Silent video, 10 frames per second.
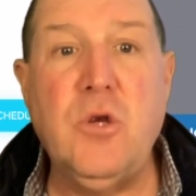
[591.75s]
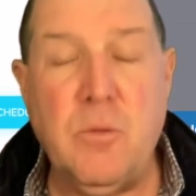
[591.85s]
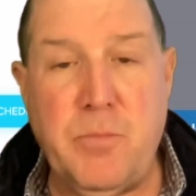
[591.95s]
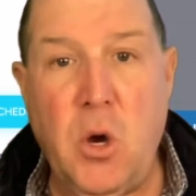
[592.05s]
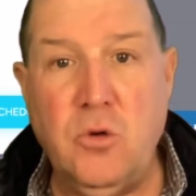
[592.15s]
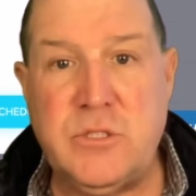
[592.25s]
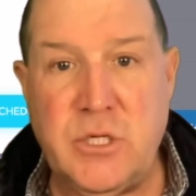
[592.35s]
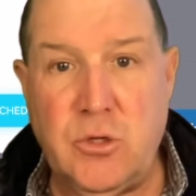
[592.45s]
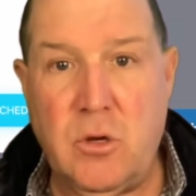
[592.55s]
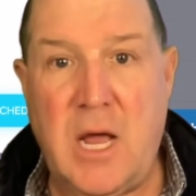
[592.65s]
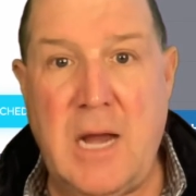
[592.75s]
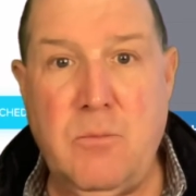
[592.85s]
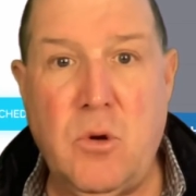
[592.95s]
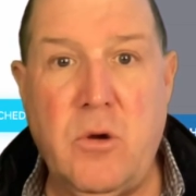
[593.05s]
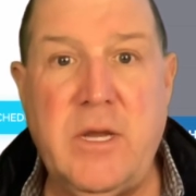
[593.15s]
your posts in your
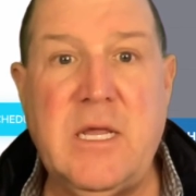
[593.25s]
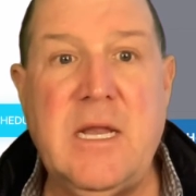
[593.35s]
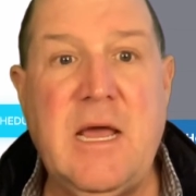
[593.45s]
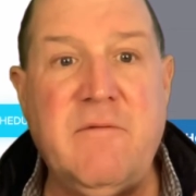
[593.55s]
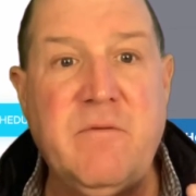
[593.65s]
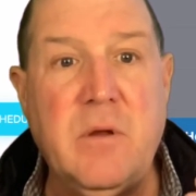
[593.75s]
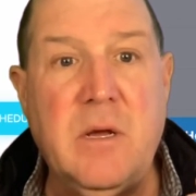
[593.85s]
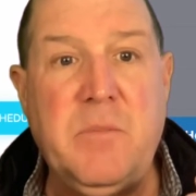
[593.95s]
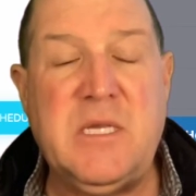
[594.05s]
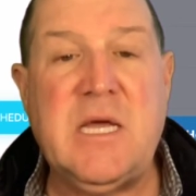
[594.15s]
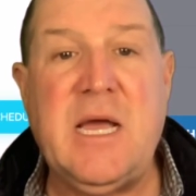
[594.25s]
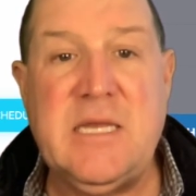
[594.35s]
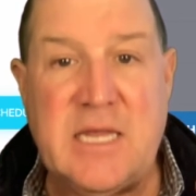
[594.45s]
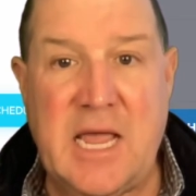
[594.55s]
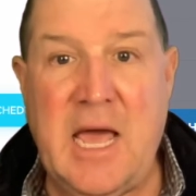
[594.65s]
library can have be tied
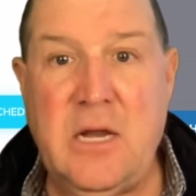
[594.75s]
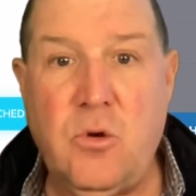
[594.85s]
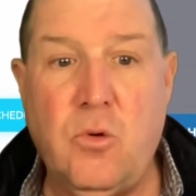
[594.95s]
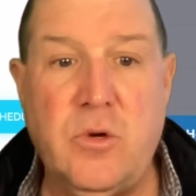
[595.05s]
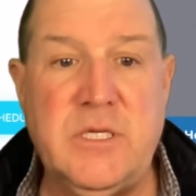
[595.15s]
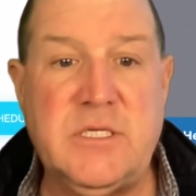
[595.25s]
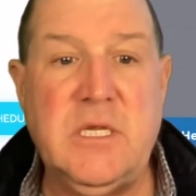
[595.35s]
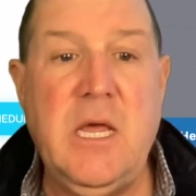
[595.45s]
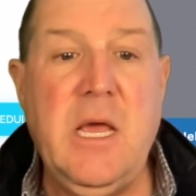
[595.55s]
to categories.